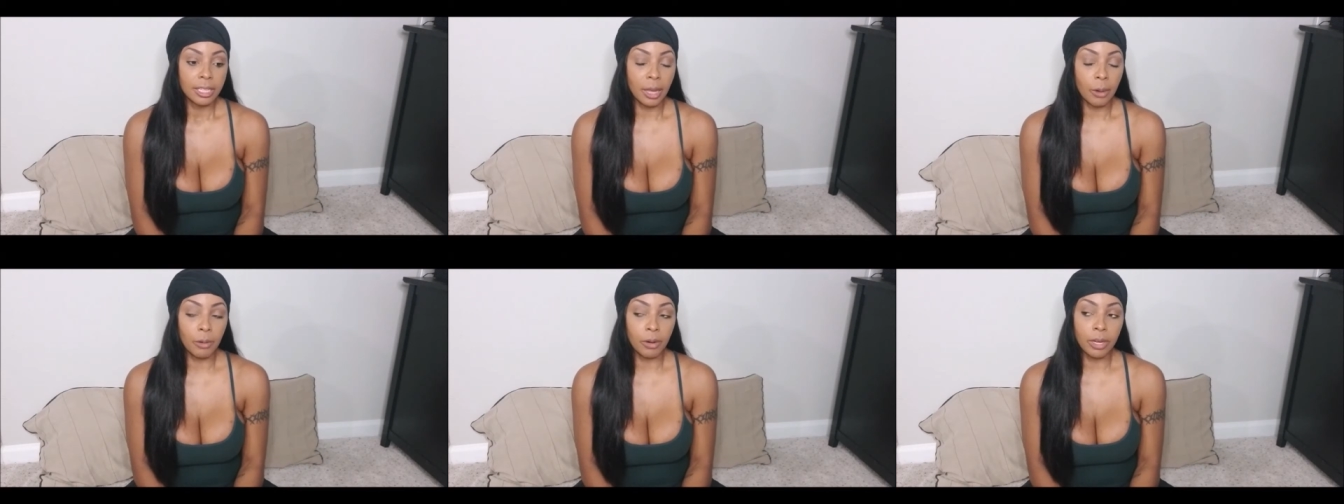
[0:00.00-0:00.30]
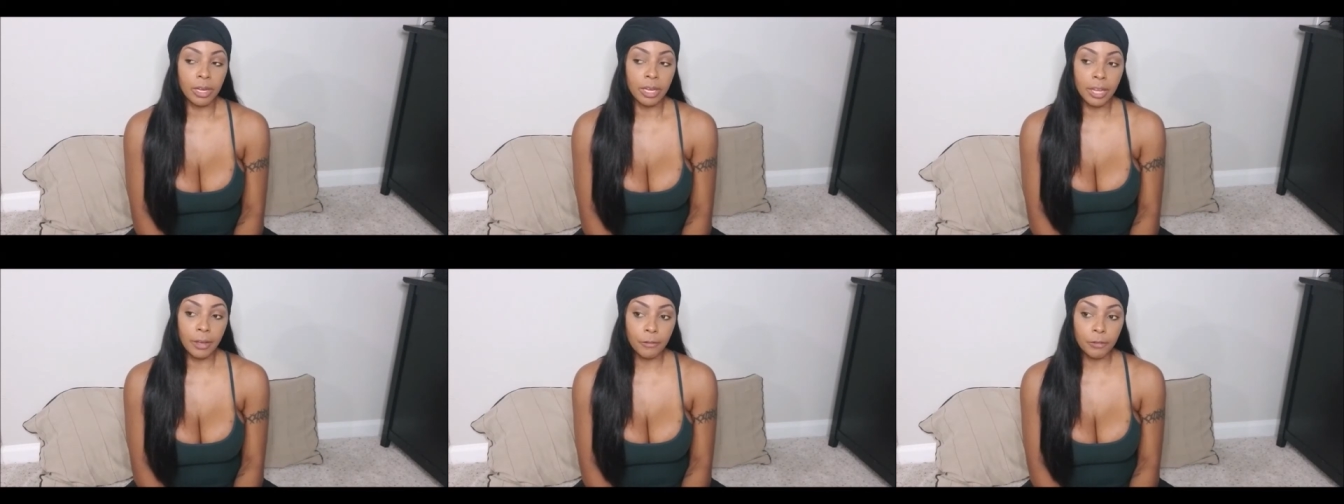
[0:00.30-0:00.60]
They
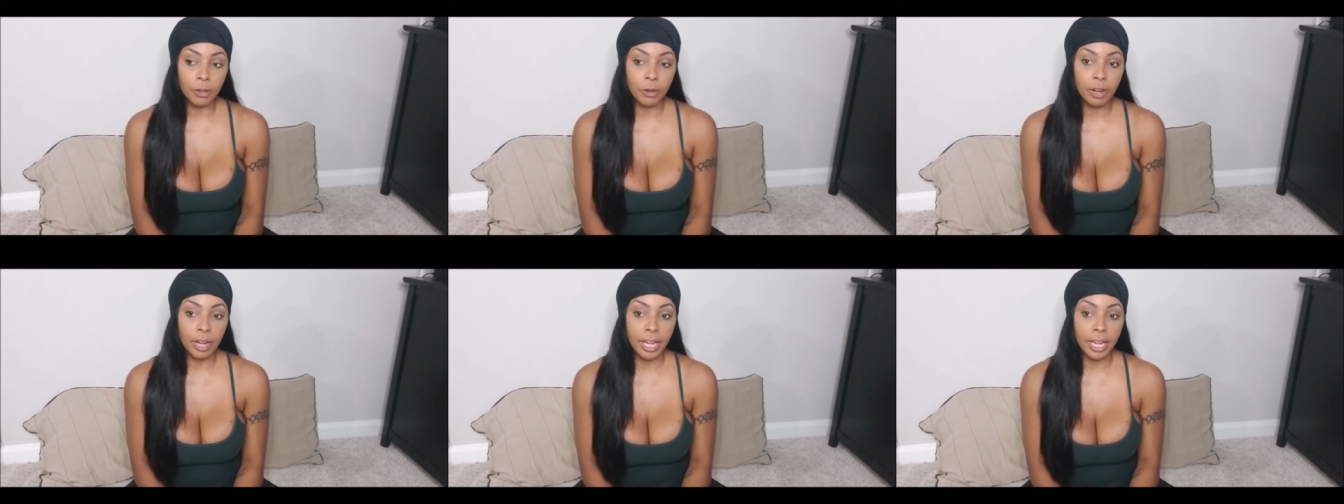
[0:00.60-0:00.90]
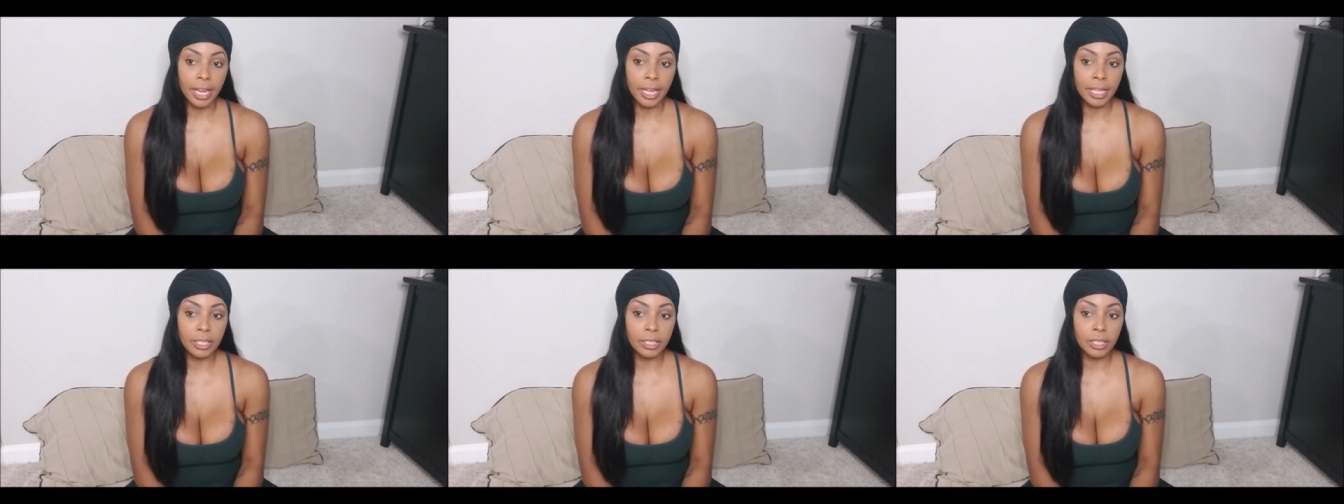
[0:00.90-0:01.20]
would lift their
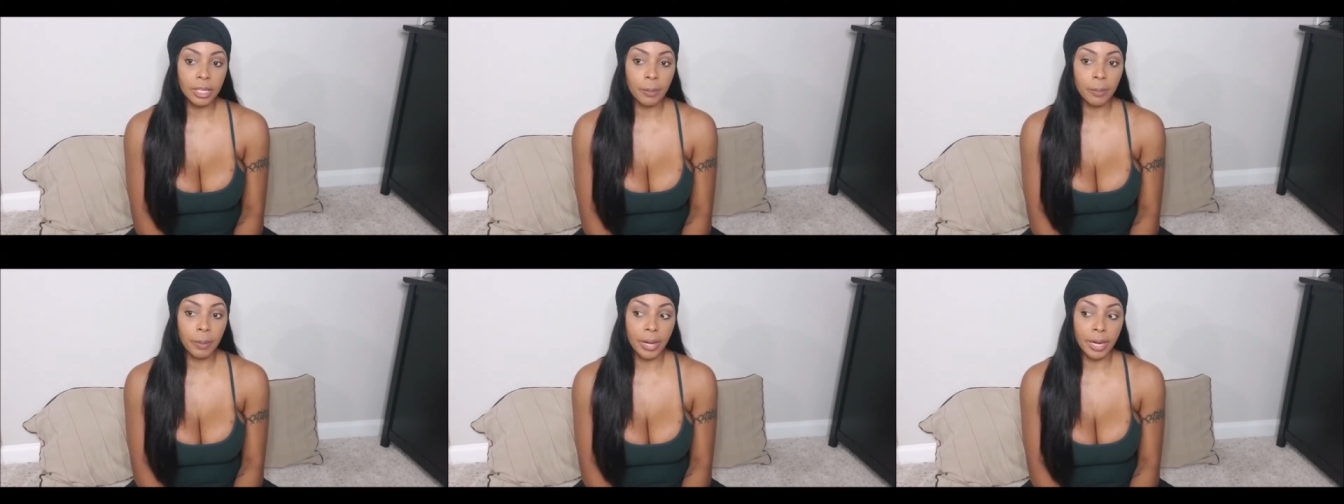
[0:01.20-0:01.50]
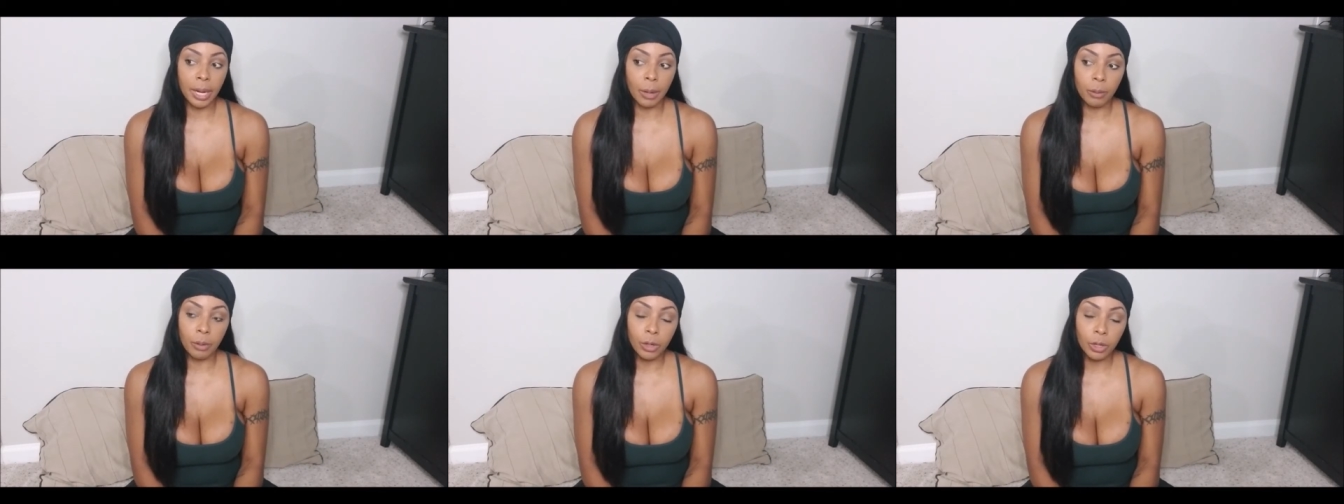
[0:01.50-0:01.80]
heads up
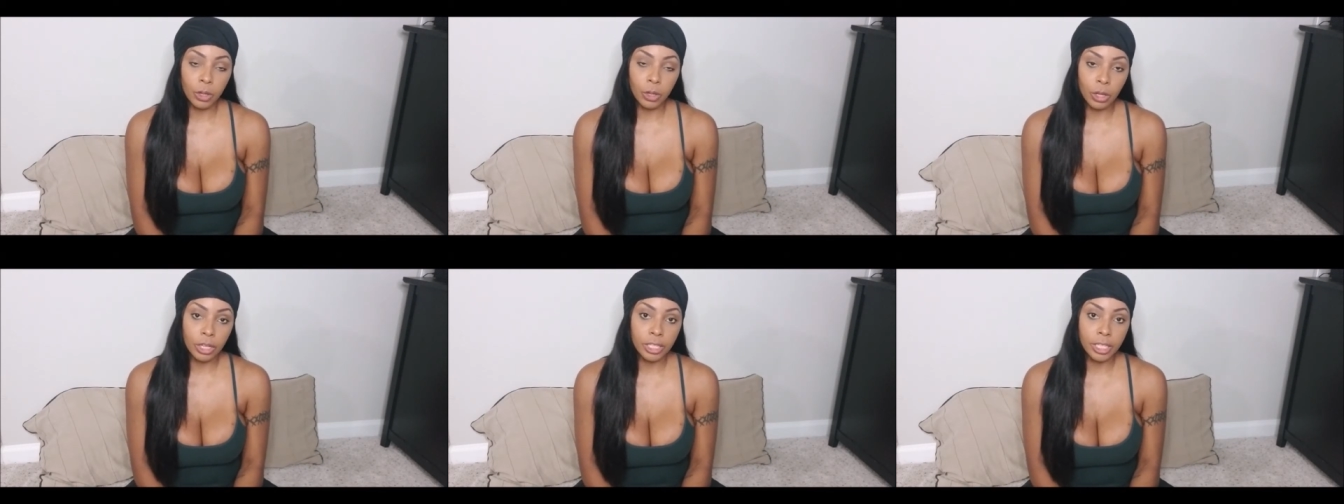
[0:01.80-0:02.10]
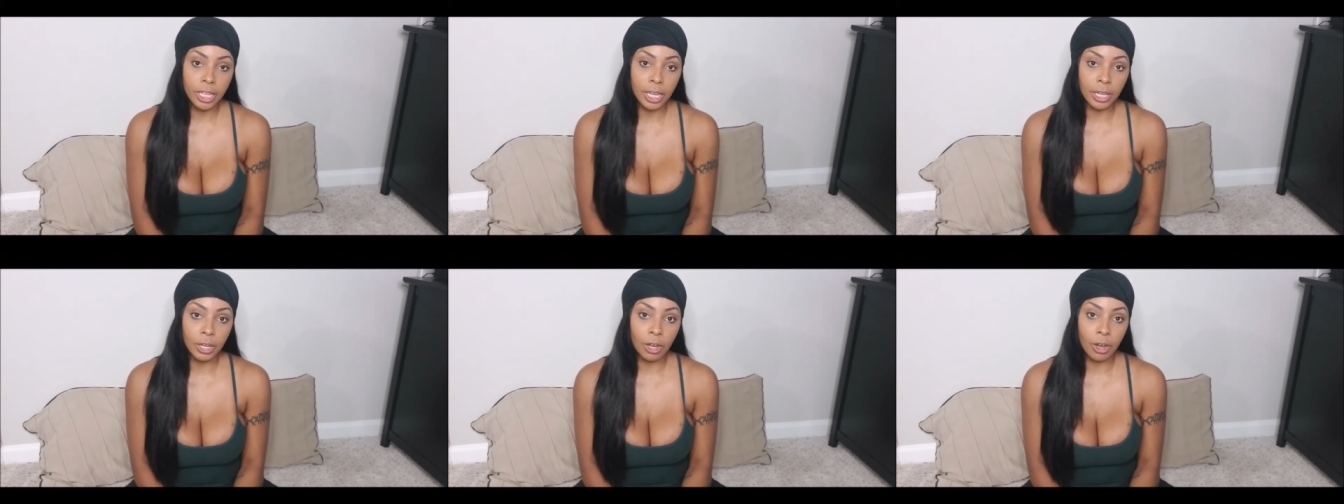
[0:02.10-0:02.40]
and they would
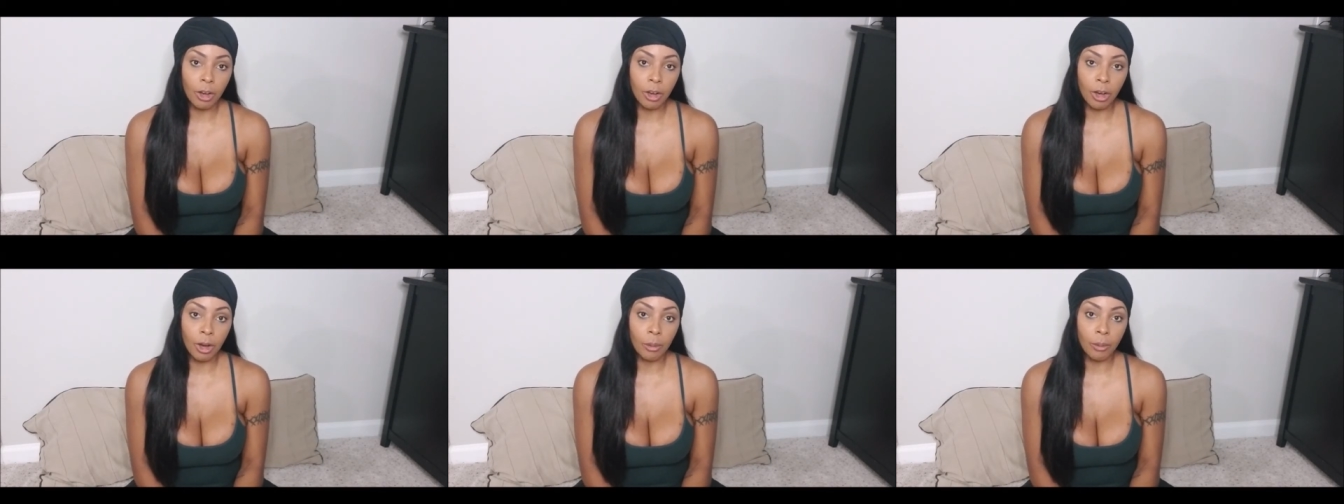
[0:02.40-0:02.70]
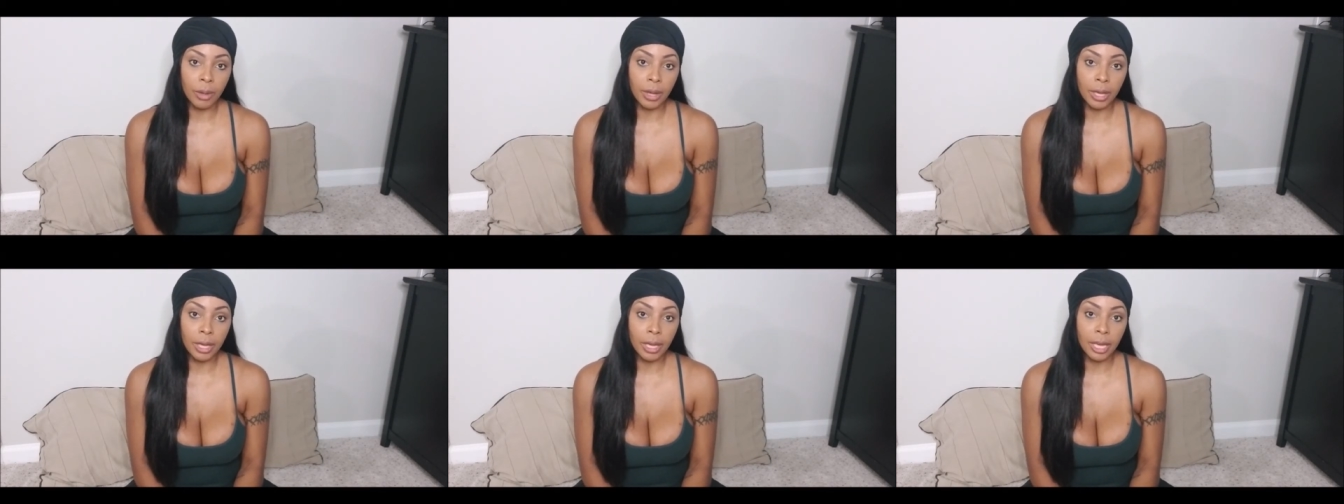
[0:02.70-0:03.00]
look down the
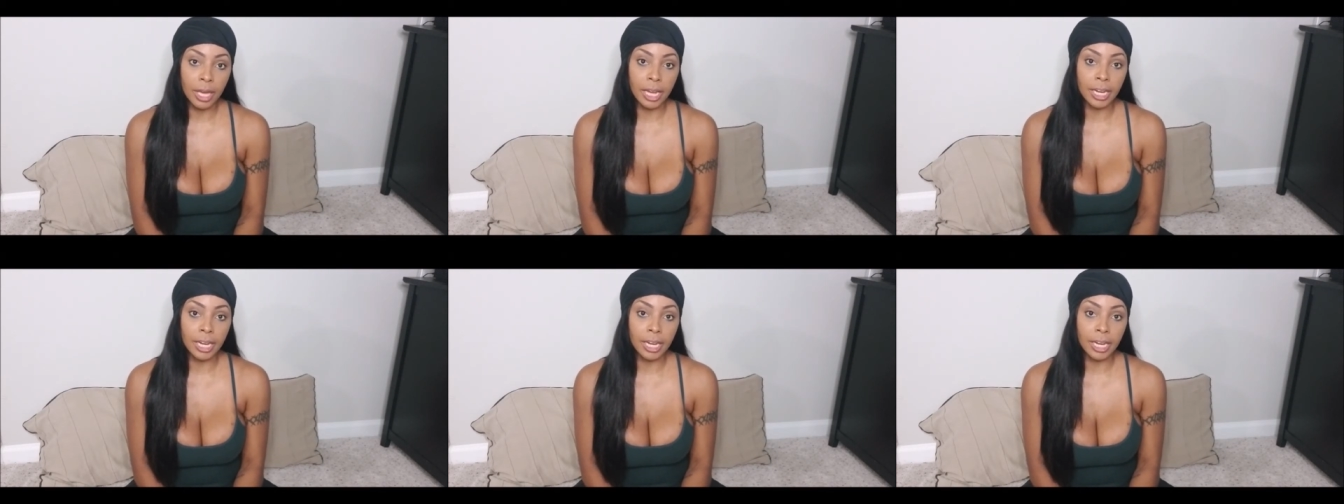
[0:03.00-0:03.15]
hallway.